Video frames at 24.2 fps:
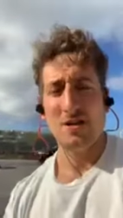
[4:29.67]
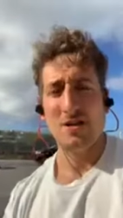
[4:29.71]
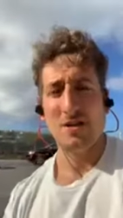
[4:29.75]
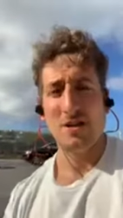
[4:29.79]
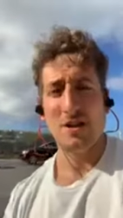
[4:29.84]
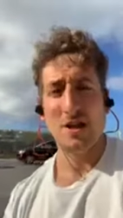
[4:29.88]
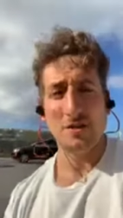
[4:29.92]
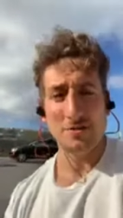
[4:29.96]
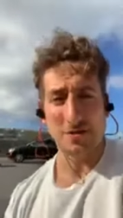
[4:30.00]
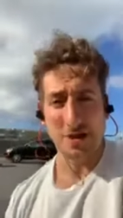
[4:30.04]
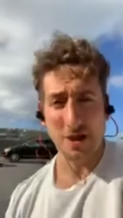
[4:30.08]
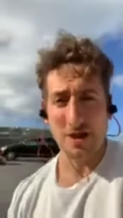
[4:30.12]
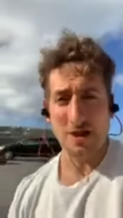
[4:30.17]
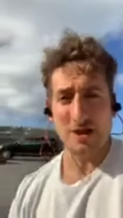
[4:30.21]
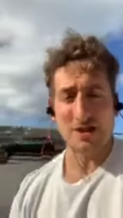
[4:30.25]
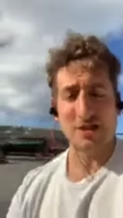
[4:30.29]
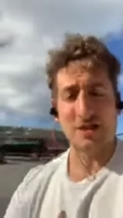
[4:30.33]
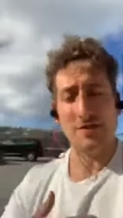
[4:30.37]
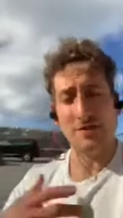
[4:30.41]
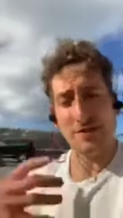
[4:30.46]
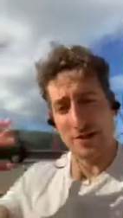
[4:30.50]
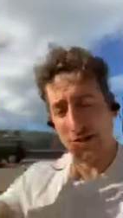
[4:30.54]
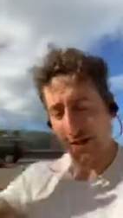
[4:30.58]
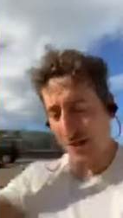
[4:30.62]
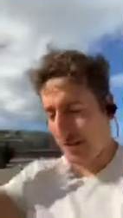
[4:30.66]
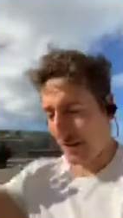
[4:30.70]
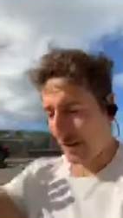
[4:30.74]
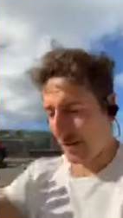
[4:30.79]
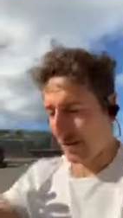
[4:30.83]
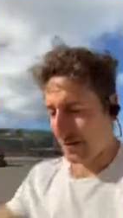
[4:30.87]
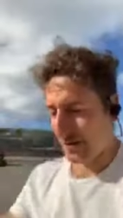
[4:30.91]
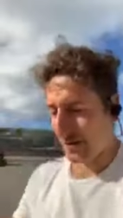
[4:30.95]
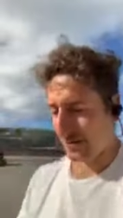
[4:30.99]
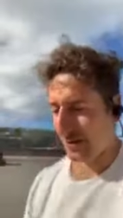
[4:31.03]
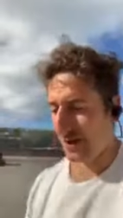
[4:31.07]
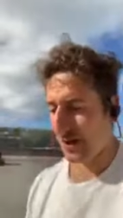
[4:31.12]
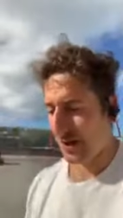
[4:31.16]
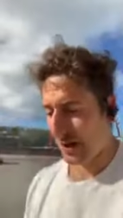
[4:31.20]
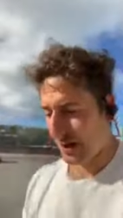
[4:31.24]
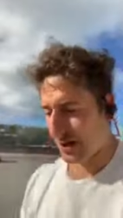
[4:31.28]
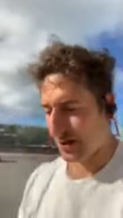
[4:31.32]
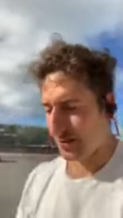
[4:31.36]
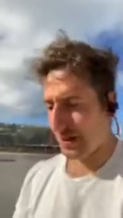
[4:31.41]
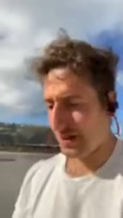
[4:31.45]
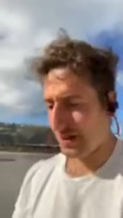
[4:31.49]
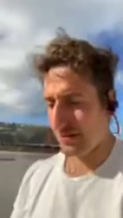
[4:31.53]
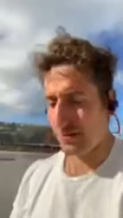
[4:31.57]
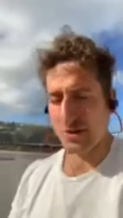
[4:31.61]
The alternative, as I spoke with someone last
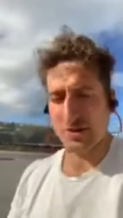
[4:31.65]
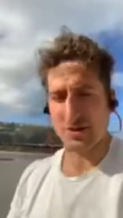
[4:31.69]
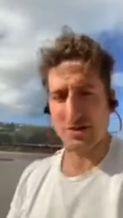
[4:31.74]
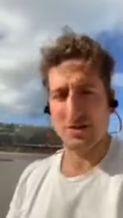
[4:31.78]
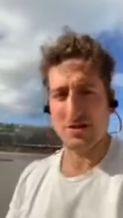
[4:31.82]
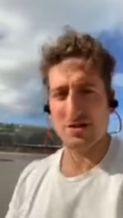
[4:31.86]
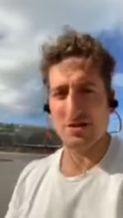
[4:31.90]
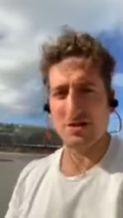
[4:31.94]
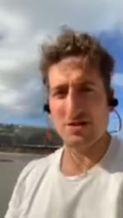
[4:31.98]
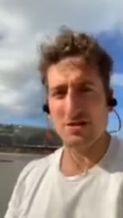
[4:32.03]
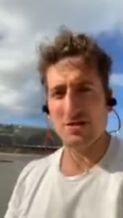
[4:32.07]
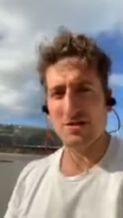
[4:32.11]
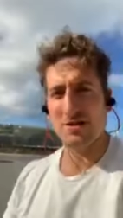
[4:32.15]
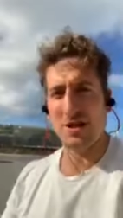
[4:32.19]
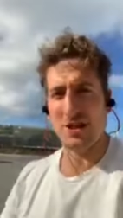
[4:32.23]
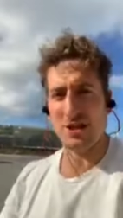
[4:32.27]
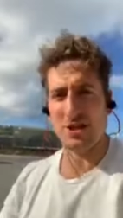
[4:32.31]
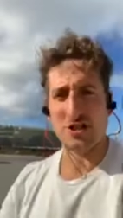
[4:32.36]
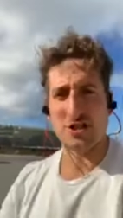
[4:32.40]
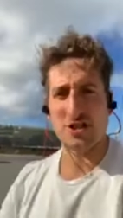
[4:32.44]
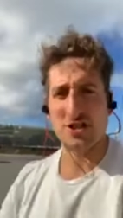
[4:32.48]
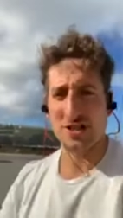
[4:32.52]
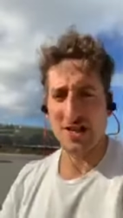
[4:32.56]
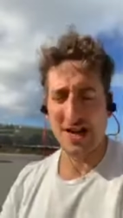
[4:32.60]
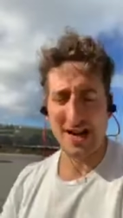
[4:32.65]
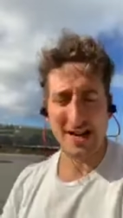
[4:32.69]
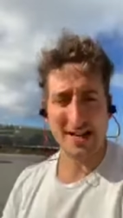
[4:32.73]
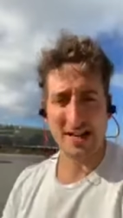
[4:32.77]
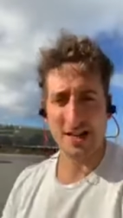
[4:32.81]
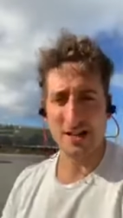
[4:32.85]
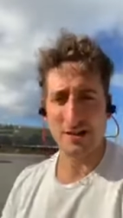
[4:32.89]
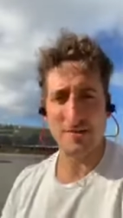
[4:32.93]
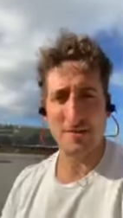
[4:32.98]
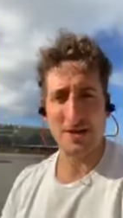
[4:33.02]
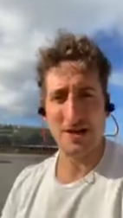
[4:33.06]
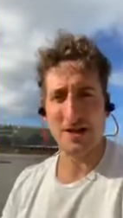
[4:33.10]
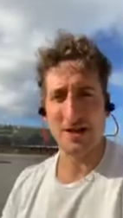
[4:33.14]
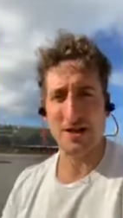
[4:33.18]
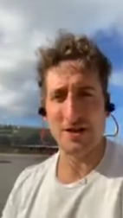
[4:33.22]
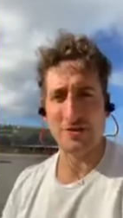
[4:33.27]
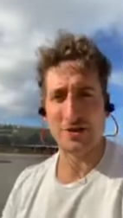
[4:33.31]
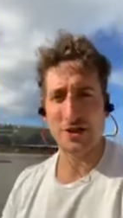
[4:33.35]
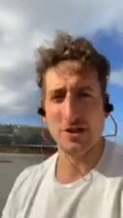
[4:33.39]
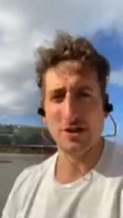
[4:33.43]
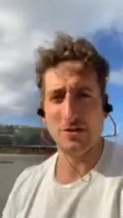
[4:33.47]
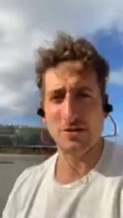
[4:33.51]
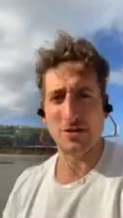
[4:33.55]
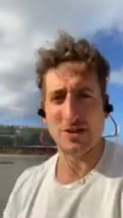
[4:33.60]
week, was they just snack in the middle
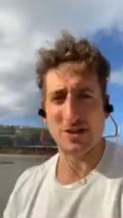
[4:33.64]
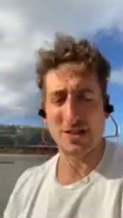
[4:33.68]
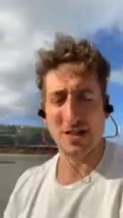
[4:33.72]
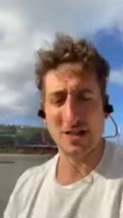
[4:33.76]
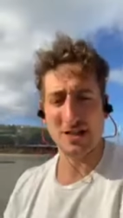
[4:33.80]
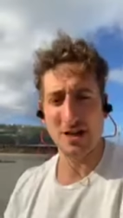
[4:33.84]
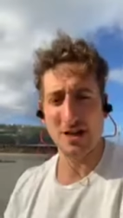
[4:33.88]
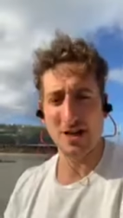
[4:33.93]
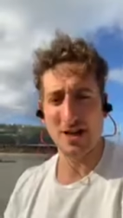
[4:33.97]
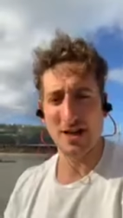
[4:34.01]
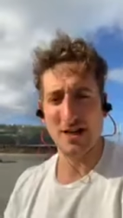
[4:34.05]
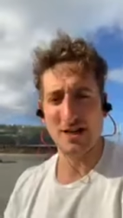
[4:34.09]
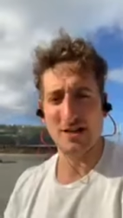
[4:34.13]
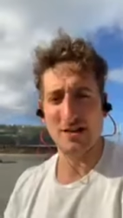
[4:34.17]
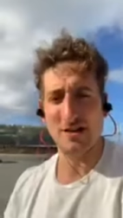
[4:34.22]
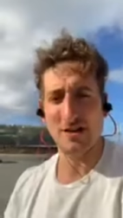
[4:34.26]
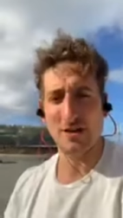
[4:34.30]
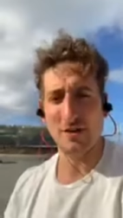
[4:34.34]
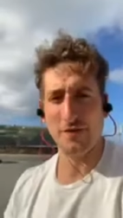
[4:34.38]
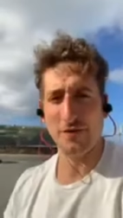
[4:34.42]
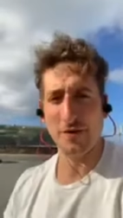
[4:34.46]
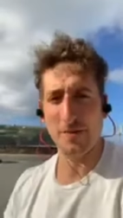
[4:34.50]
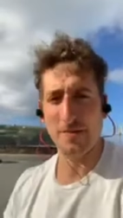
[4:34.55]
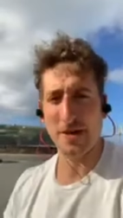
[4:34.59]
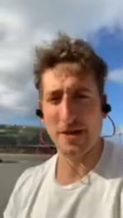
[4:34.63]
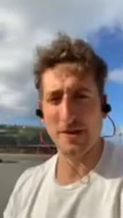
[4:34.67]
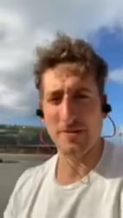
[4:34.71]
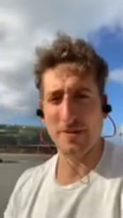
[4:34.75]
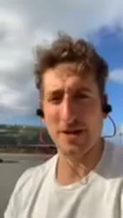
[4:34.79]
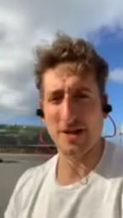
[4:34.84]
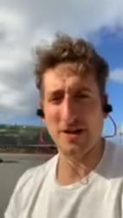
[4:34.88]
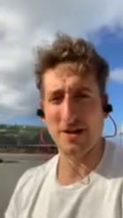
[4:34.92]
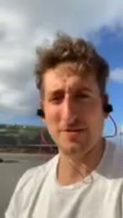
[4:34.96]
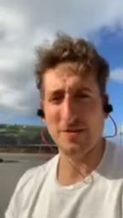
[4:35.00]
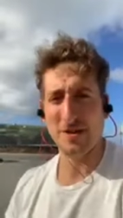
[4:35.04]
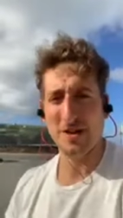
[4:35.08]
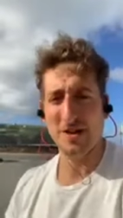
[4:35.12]
afternoon because they're tired, look for a pick-me-up.